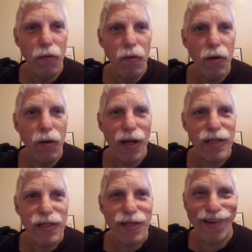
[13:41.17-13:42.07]

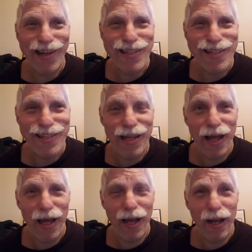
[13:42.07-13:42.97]
that's less
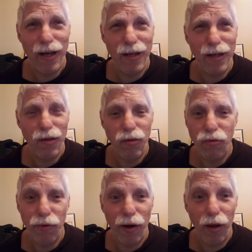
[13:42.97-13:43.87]
than
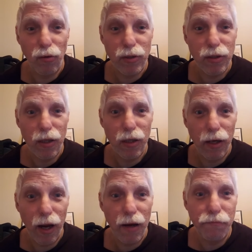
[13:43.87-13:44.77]
$3 a
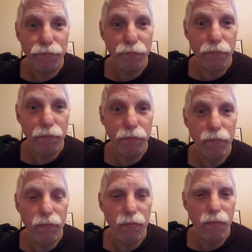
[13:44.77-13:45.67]
day.
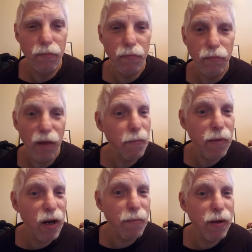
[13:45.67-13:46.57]
That may
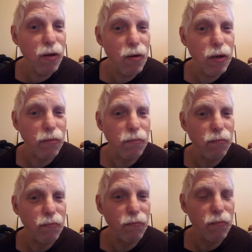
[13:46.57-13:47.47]
not be good.
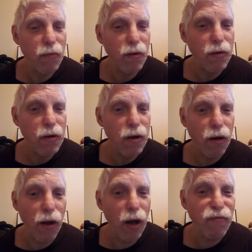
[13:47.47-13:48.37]

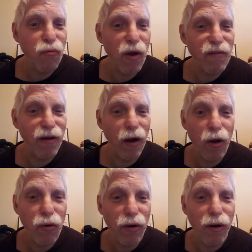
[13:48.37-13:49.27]
Not if you have a
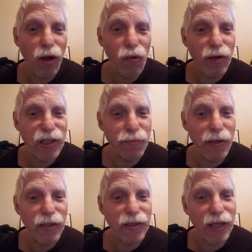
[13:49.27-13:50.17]
$100
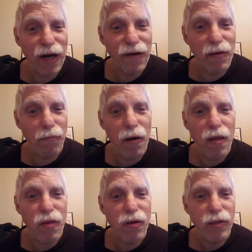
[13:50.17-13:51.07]
expense every
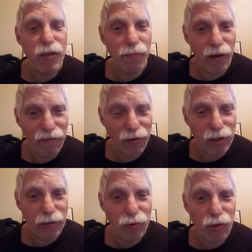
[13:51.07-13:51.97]
month to pay for your
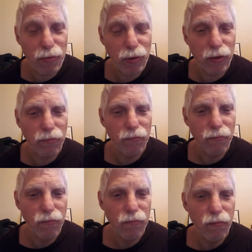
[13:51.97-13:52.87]
subscription.
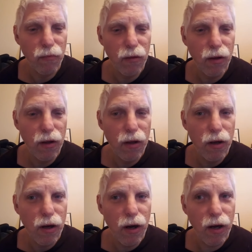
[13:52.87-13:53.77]

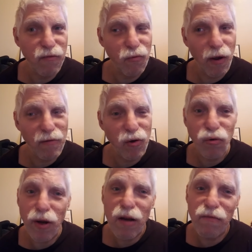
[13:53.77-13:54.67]
And if you have a
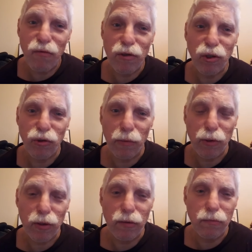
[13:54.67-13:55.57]
TradingView
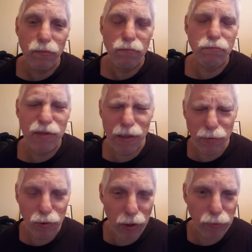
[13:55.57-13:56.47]

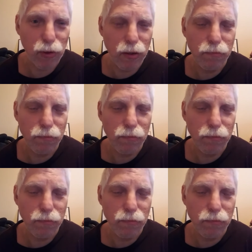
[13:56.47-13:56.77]
subscription,